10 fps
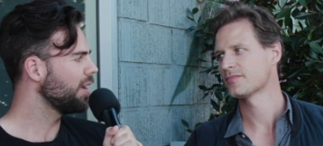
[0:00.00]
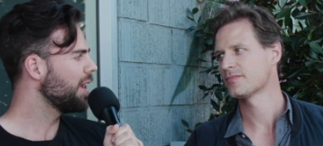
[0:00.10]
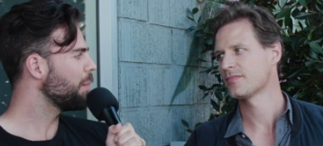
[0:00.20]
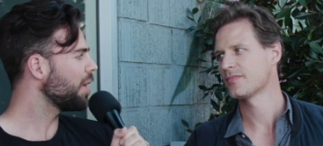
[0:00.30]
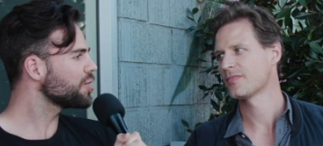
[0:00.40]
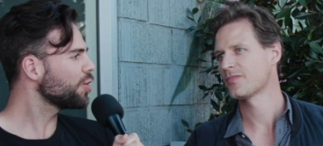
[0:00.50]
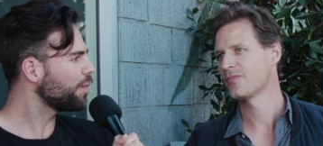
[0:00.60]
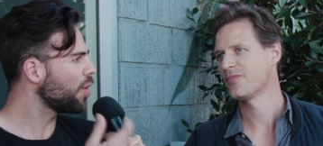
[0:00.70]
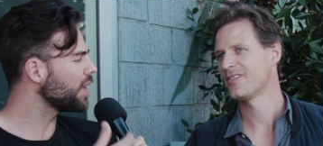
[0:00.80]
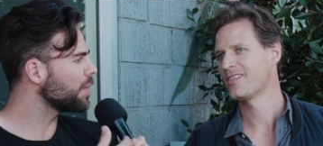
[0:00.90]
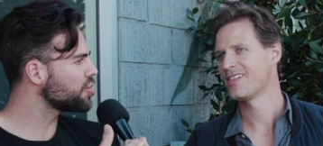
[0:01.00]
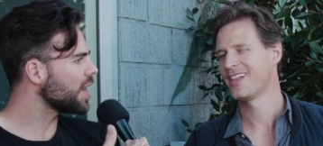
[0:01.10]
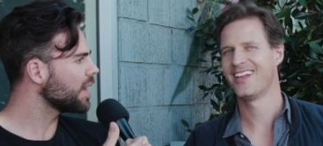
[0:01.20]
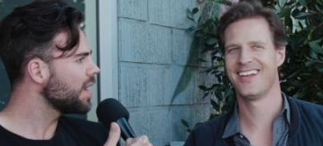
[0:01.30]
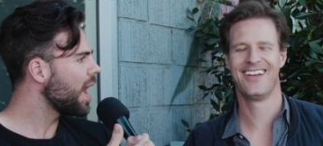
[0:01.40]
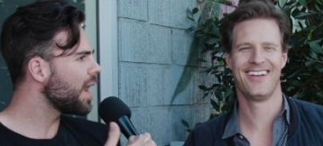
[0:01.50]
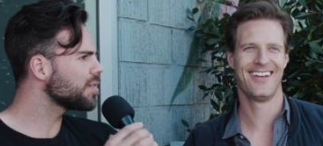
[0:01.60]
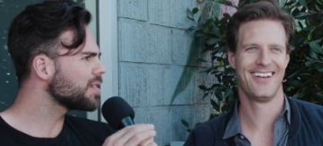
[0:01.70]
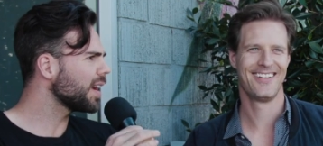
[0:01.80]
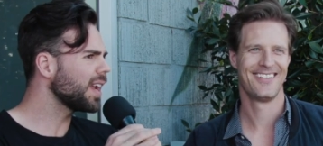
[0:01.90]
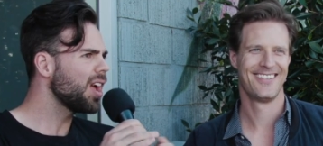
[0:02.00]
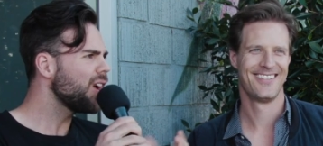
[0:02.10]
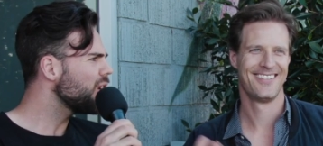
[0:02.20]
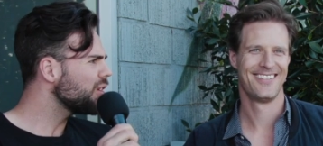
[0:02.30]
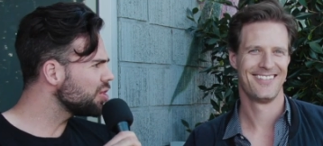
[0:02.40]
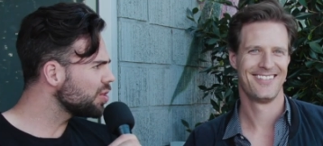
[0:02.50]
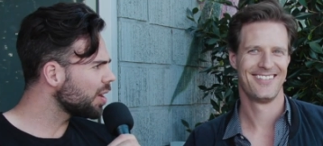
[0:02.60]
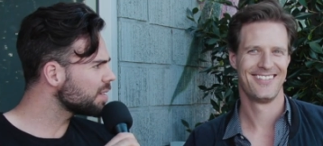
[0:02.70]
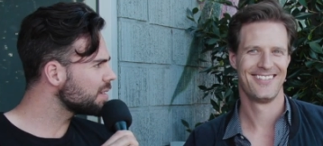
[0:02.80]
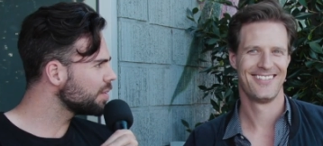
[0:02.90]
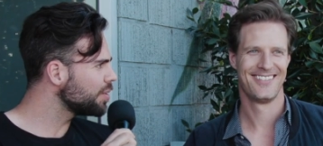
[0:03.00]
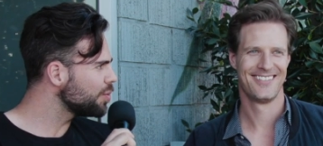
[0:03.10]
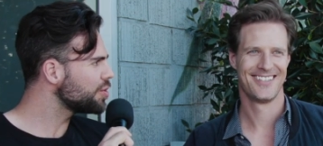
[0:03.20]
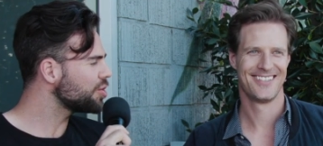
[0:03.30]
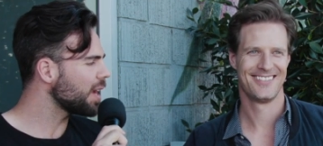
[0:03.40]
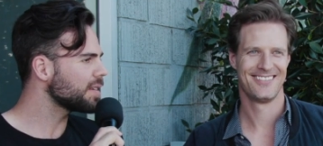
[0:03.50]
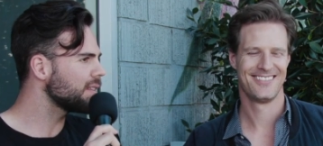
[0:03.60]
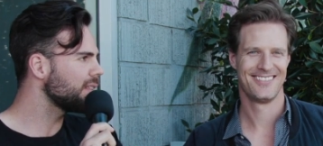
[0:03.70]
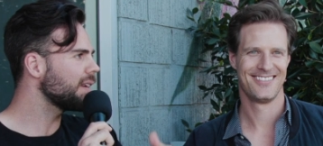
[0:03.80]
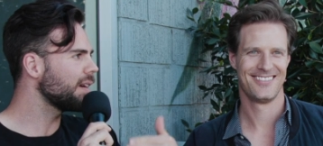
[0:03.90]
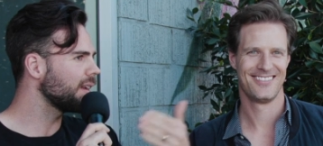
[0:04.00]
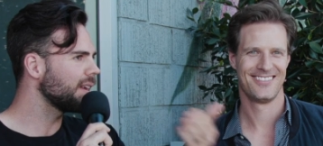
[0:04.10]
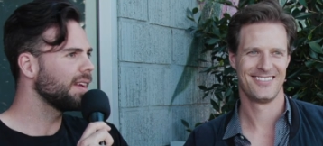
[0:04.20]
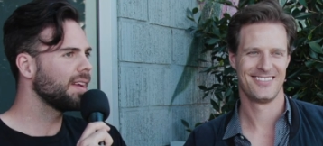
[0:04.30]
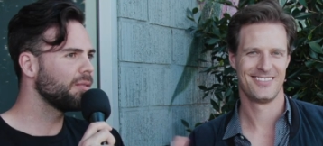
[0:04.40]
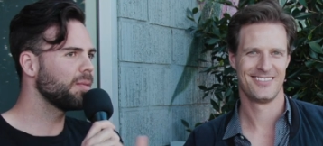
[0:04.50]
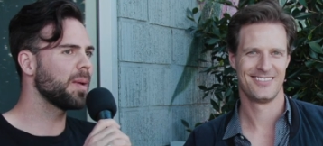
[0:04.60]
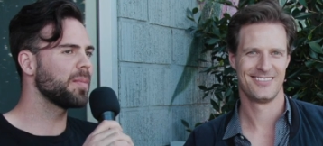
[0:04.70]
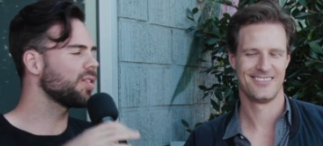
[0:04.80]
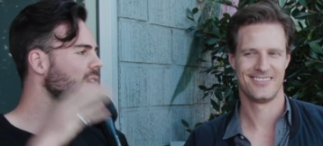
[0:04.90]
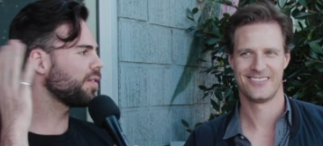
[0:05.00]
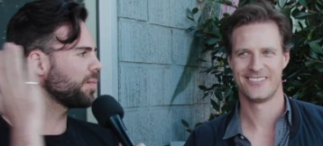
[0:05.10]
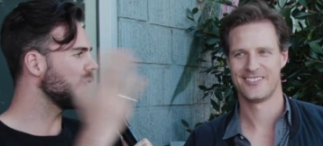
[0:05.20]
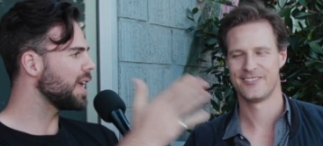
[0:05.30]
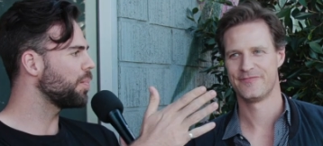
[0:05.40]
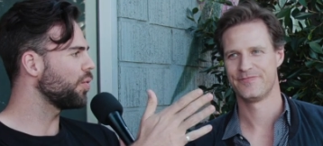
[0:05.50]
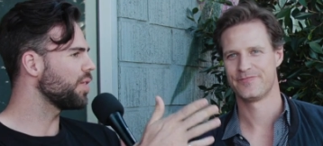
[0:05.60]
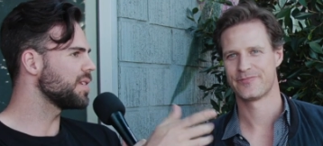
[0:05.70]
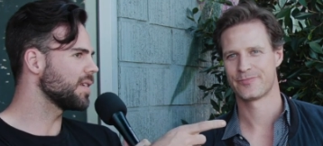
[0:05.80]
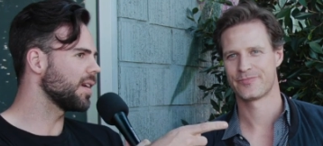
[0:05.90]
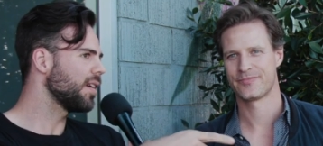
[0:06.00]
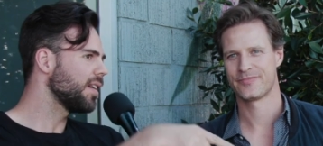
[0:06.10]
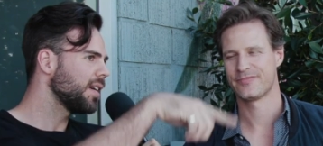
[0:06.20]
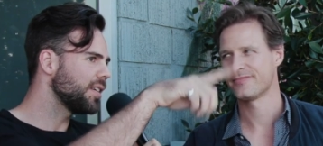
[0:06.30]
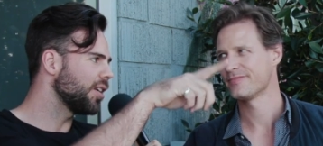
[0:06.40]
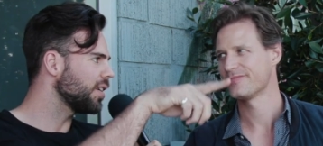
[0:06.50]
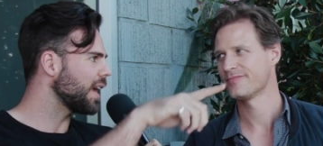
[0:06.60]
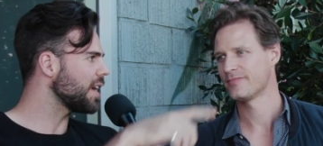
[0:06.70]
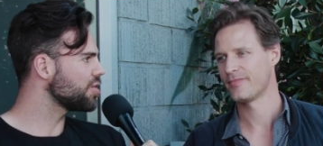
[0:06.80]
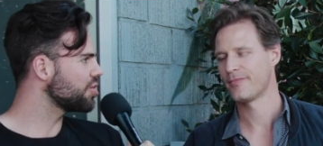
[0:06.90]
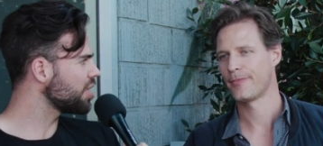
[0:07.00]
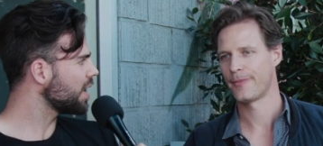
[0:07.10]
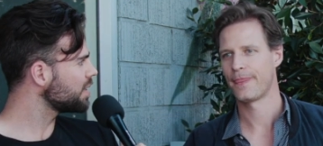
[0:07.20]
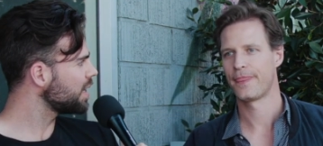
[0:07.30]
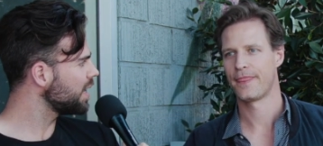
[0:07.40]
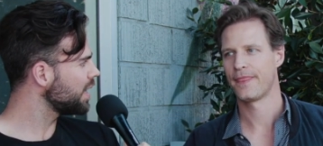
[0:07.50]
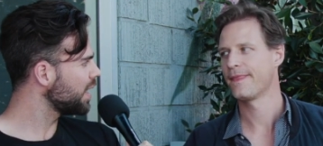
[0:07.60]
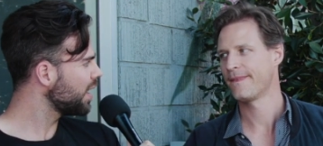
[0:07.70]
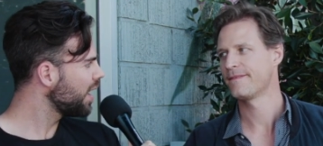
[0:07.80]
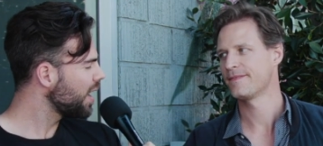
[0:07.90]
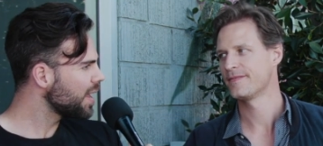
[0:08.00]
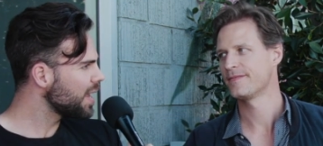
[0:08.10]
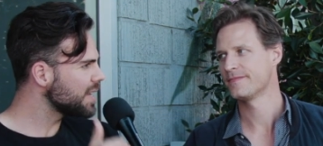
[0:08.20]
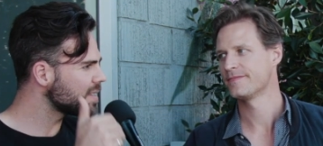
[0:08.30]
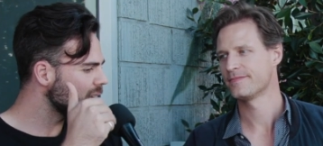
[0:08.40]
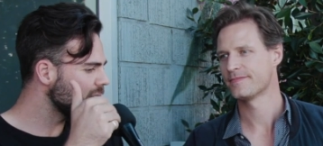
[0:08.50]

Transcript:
Speaker 1: but I saw you folding up a check, and I was like, "You guys still use checks?" And then I remember driving from the airport. There's a, you know, cash your checks here. Is